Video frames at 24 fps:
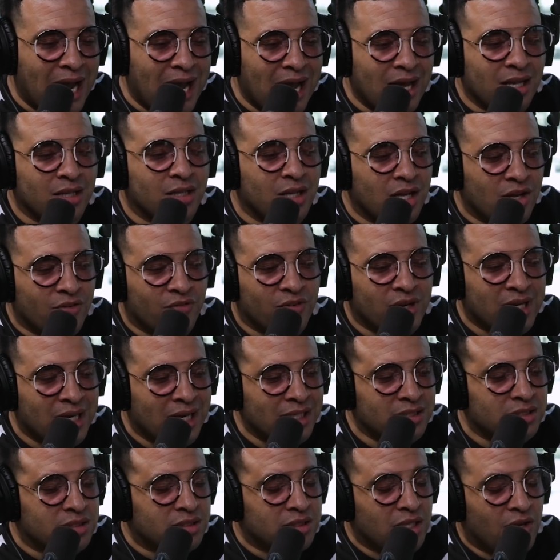I love, can
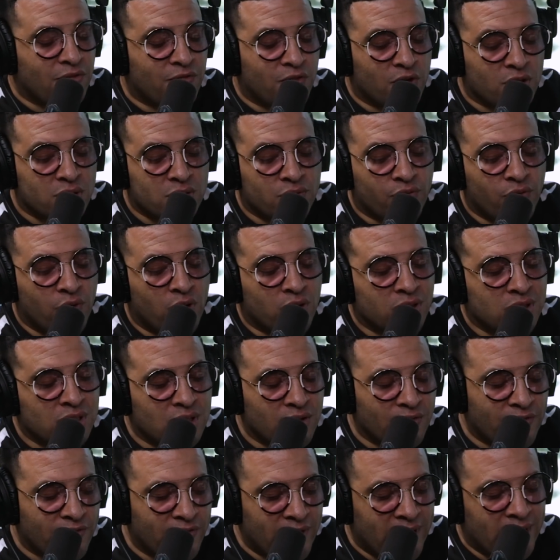I just say, first of all, to
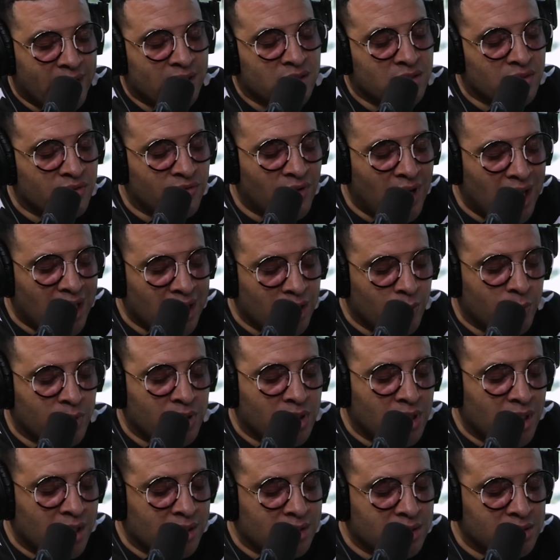the fans of Hollywood
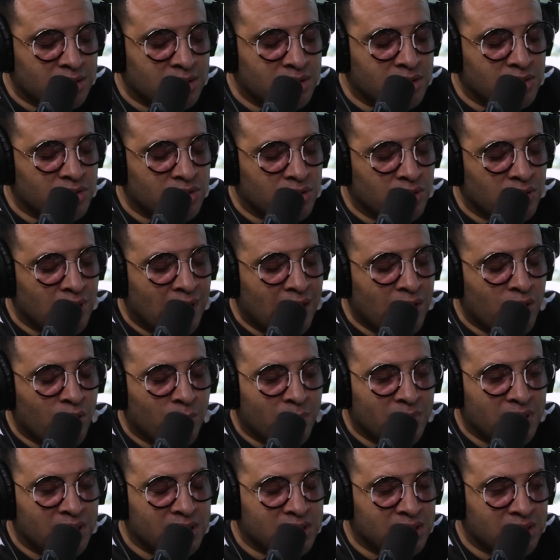Unlocked Uncensored, I know
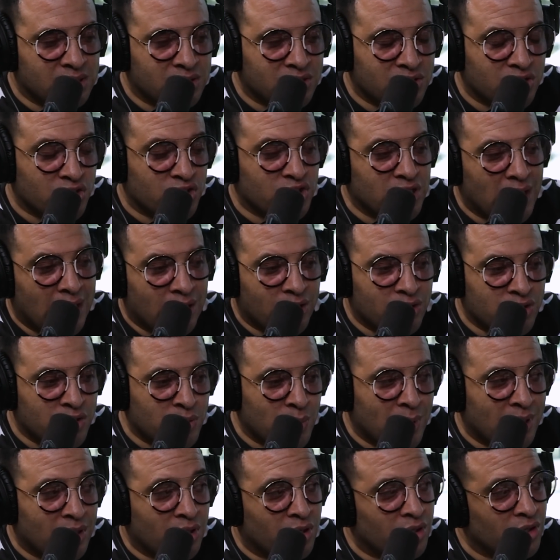Melyssa's just shouted
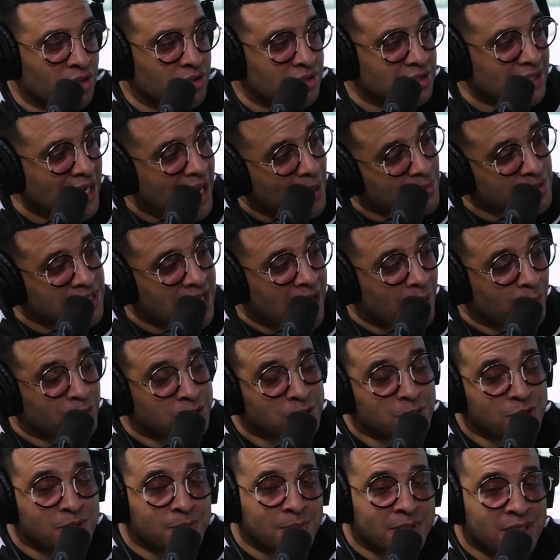you out on her Snapchat when
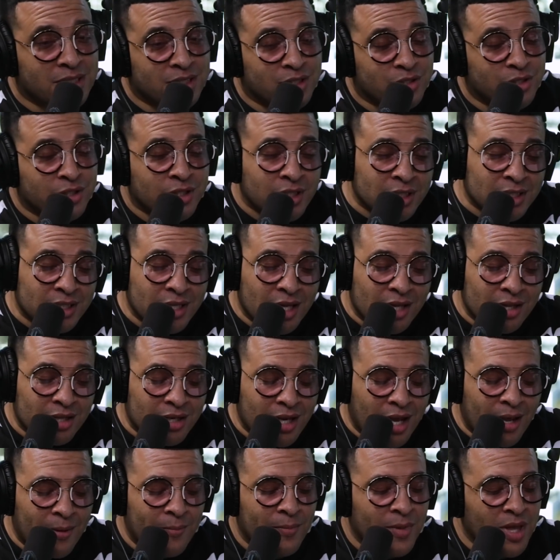she was being a little hood the other
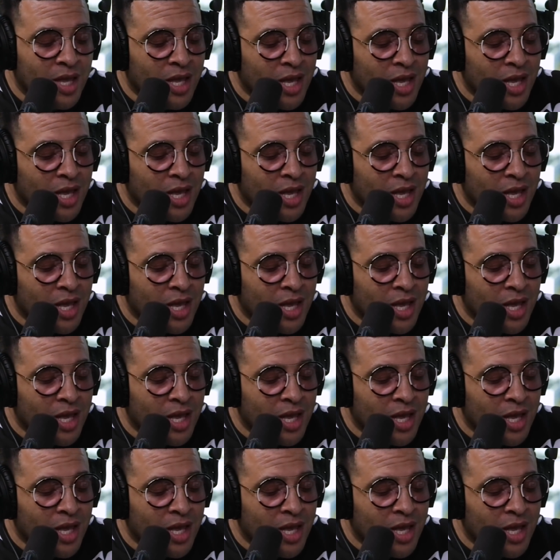day.